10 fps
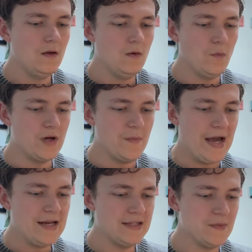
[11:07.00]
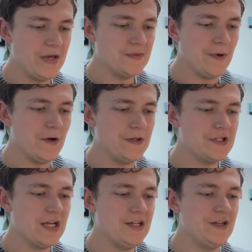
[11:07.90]
When a bat hits a baseball, the
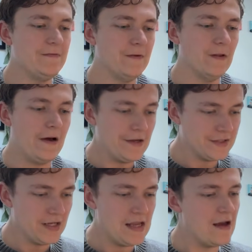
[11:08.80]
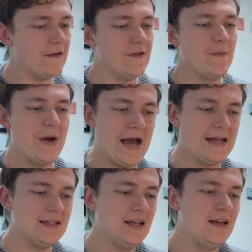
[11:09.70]
change in velocity of the
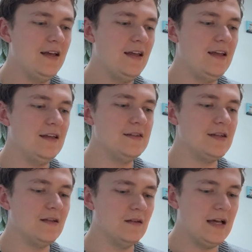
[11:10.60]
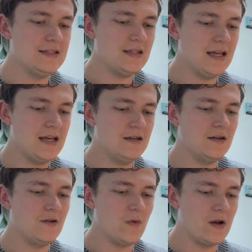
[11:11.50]
bat is less than,
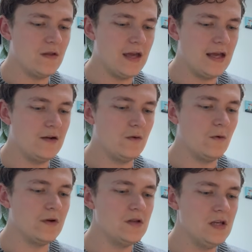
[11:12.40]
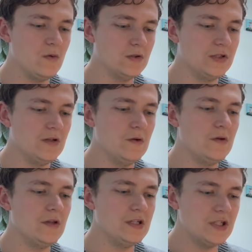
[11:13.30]
greater than, or equal
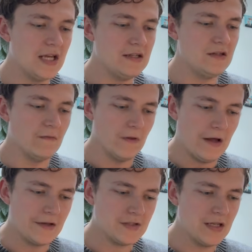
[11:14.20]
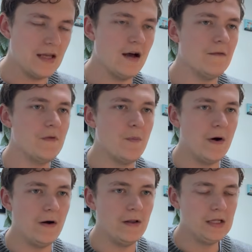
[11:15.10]
to the change in velocity of the
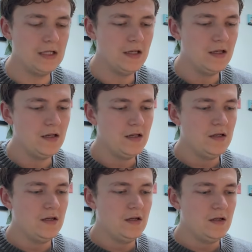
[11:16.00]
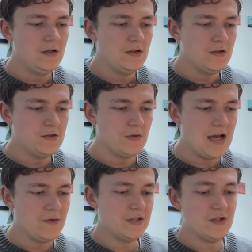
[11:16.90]
ball. So
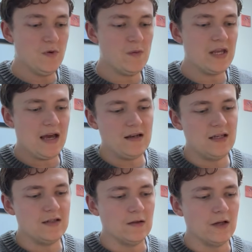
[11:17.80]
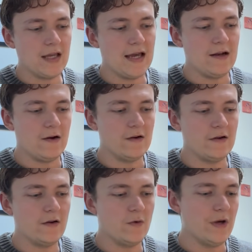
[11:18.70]
now this is where we kind of need to look at our
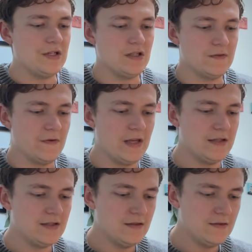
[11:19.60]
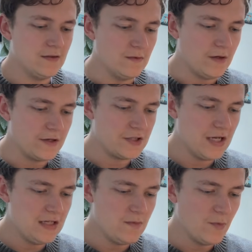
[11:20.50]
equations for this. So our
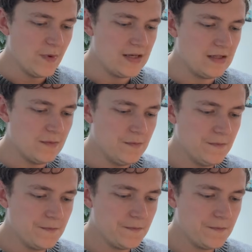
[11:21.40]
change in momentum